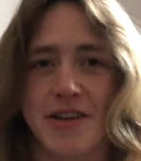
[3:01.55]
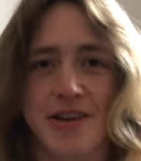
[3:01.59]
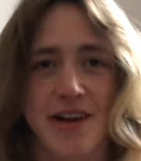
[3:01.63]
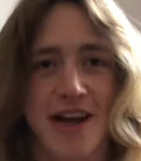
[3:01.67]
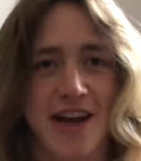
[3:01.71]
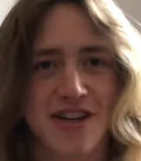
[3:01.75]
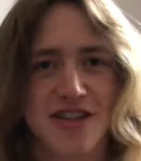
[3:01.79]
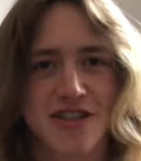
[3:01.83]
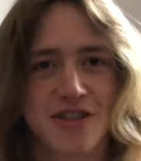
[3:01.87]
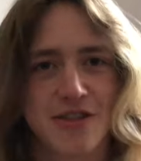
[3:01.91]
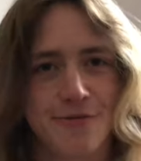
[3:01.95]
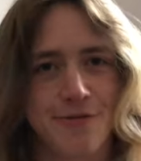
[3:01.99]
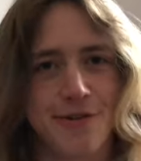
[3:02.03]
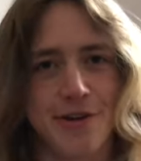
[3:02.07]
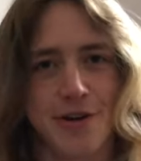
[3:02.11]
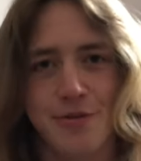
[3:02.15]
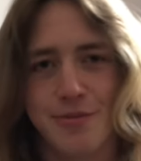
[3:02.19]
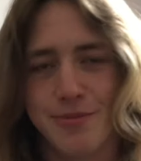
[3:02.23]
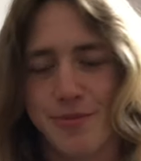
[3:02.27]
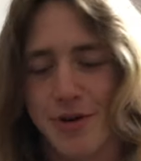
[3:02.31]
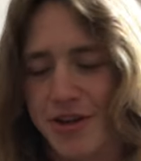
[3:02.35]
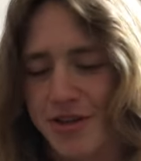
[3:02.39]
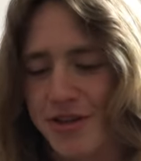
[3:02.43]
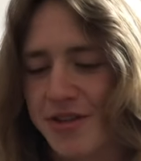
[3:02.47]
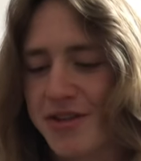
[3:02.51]
next few
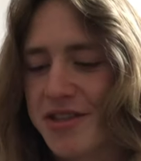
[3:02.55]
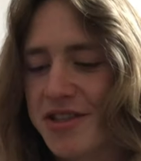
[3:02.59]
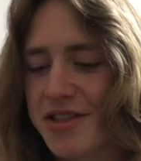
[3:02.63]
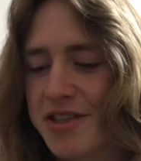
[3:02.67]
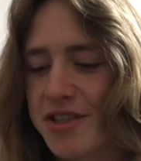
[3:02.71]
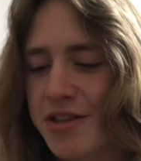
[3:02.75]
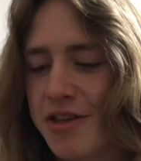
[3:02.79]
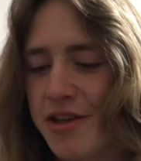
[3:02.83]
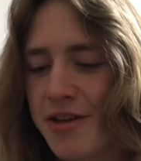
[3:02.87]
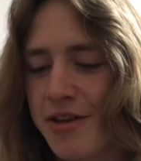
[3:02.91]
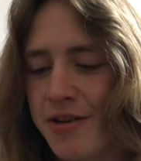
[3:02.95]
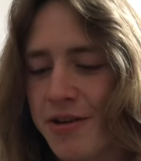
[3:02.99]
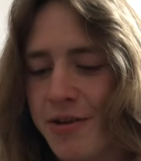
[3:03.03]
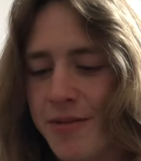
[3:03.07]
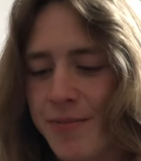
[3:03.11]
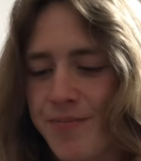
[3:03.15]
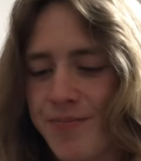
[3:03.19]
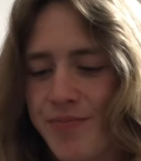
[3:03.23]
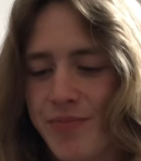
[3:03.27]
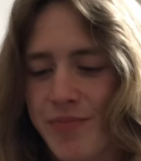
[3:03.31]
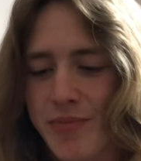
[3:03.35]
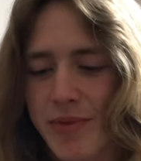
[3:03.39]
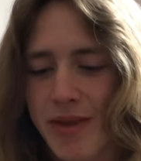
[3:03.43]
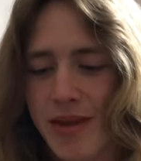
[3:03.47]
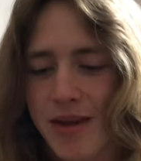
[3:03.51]
months.
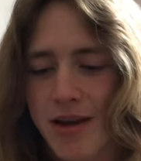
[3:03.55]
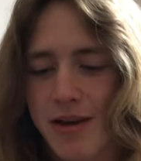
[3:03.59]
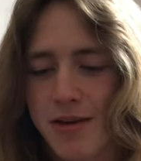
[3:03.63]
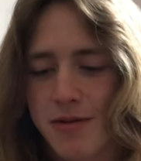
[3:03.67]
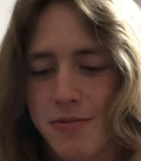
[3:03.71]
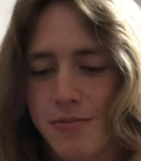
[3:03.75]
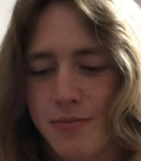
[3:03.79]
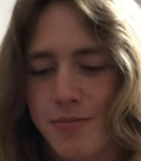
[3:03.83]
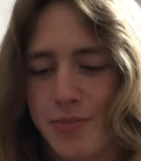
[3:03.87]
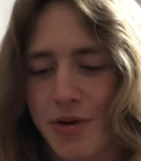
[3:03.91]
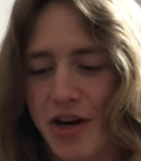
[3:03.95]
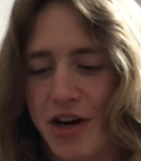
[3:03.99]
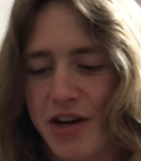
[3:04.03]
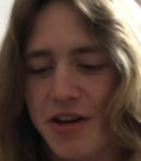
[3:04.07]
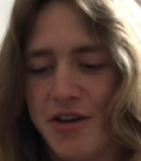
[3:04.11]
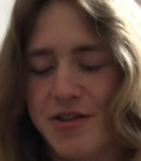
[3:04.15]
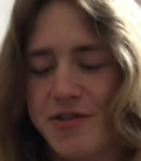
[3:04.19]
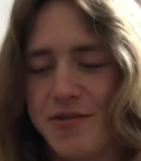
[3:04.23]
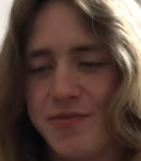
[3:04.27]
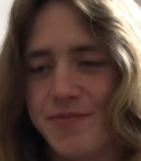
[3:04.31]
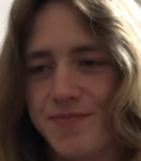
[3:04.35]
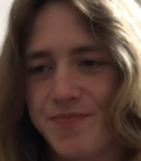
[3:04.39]
But,